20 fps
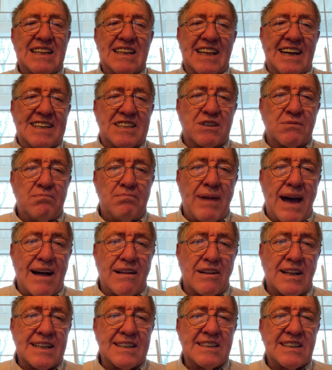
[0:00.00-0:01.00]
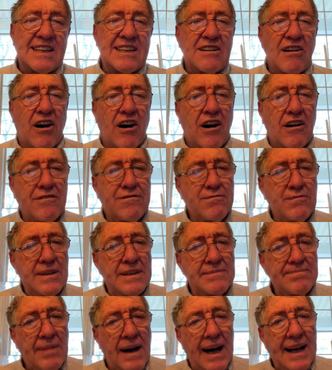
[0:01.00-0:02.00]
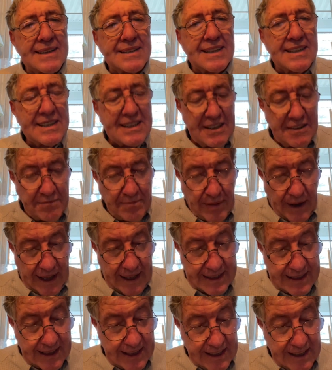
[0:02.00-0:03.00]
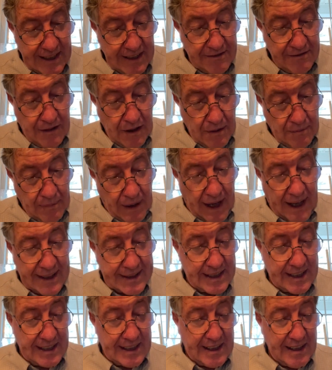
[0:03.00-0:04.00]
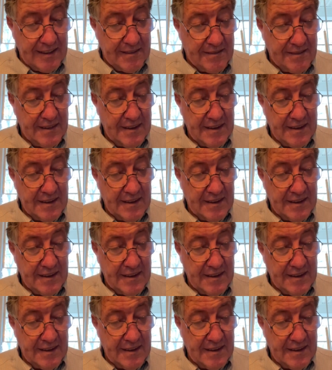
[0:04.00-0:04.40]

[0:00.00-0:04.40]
Let's balance it off with positive, positive, positive.